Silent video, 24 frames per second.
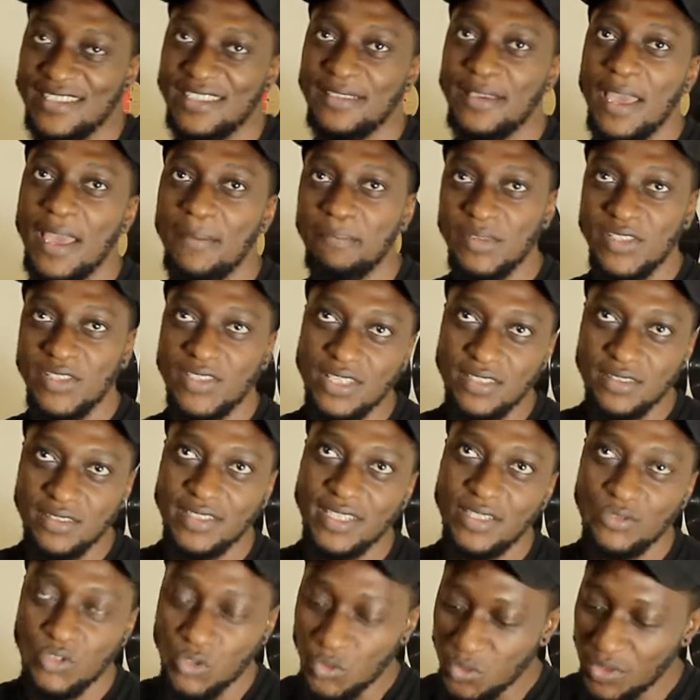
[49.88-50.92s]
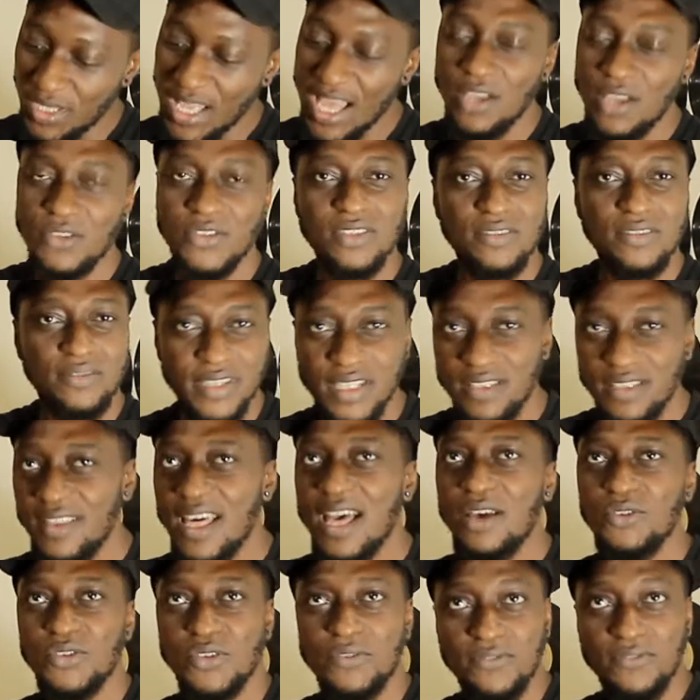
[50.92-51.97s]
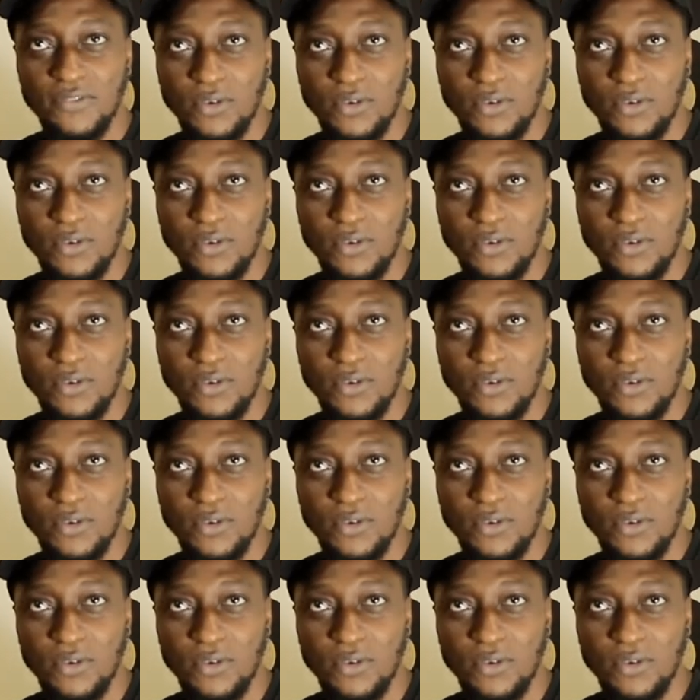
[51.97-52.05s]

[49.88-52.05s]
the MPC 2000, 3000,